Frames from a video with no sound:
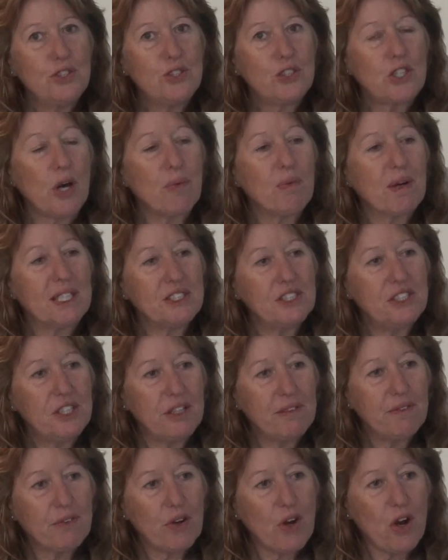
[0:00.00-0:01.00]
So once
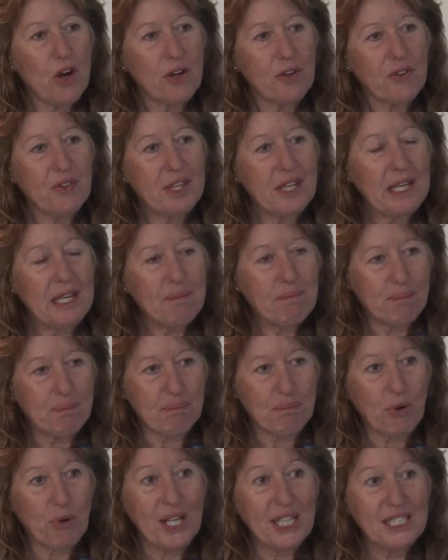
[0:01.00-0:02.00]
you've got the
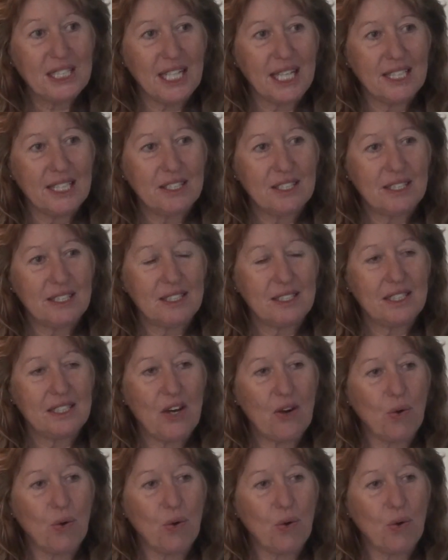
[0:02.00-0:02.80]
pre-test